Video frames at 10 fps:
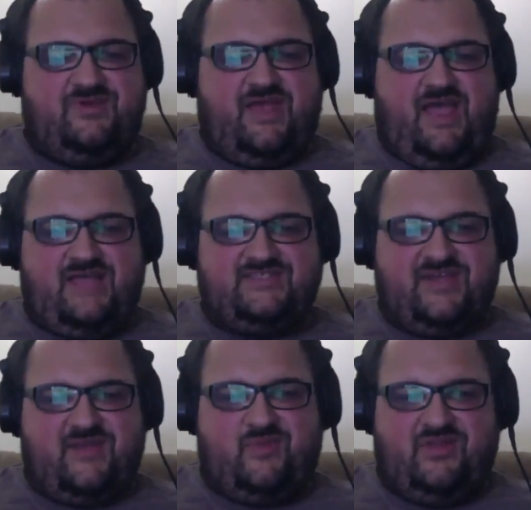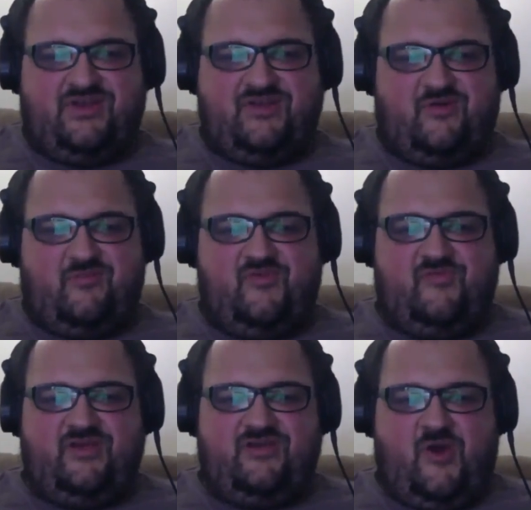as like a political
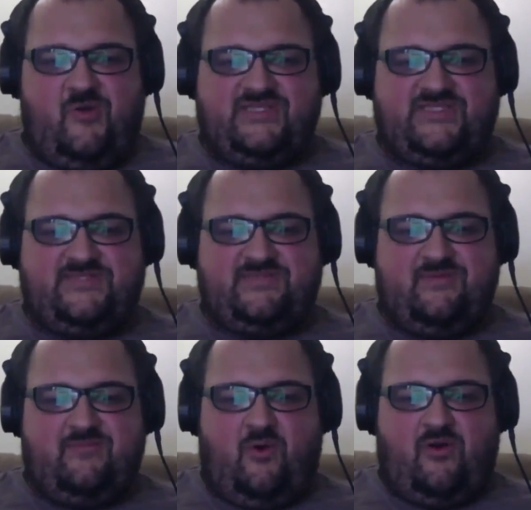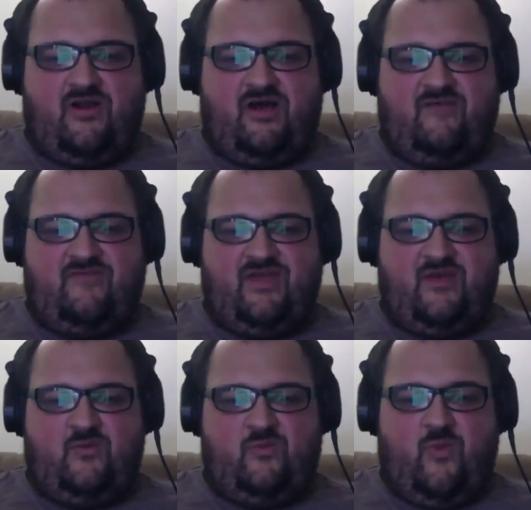movement always seems to be more of a
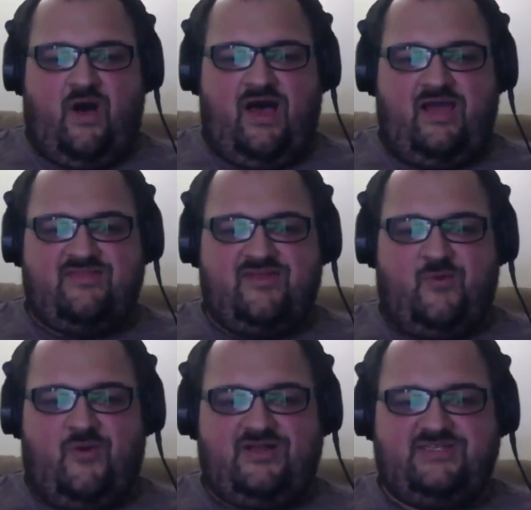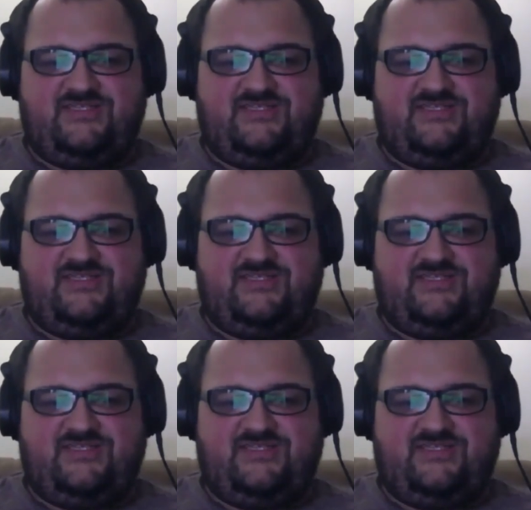why than a what.